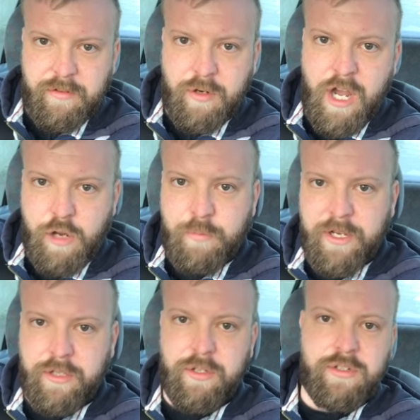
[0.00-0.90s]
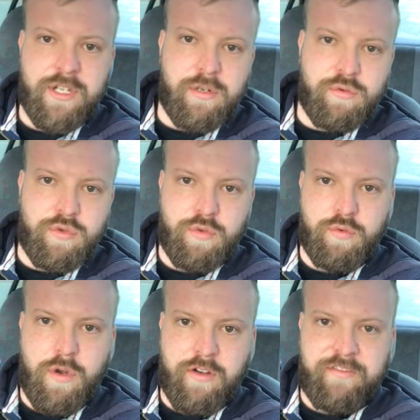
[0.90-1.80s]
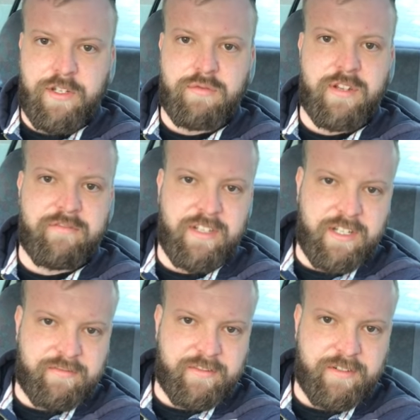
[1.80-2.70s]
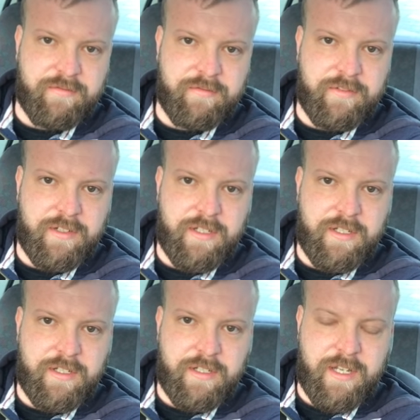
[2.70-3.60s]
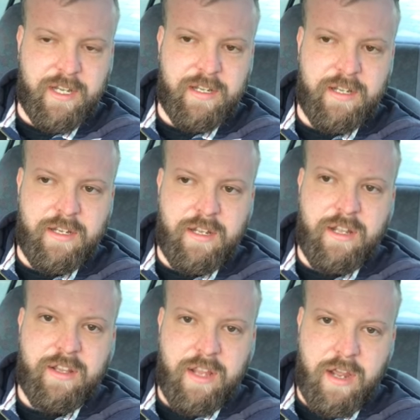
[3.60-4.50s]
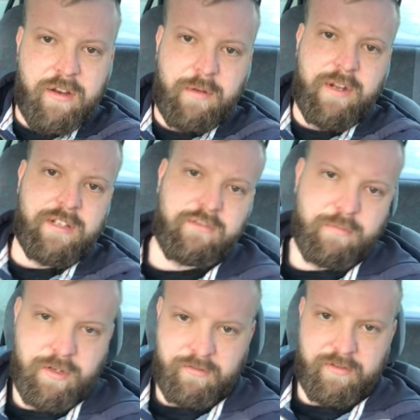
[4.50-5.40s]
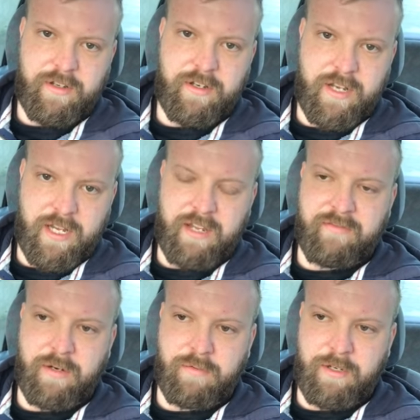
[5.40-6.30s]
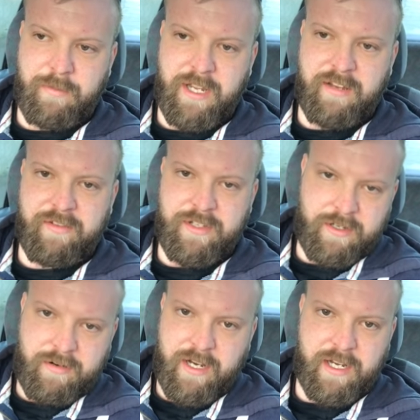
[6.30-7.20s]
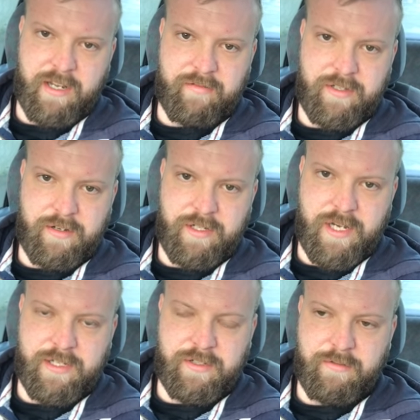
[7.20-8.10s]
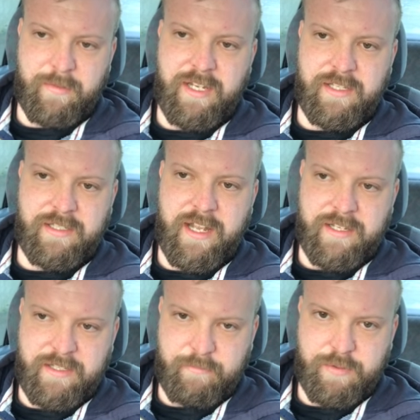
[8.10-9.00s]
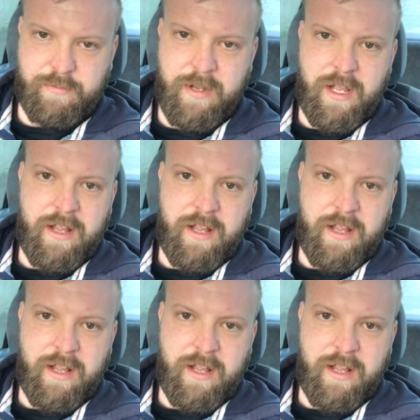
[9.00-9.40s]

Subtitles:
You're hoping the dog's going to offer you something different. Yeah, the only way to remove negative unwanted behaviours is to create a negative association to them. It is that simple.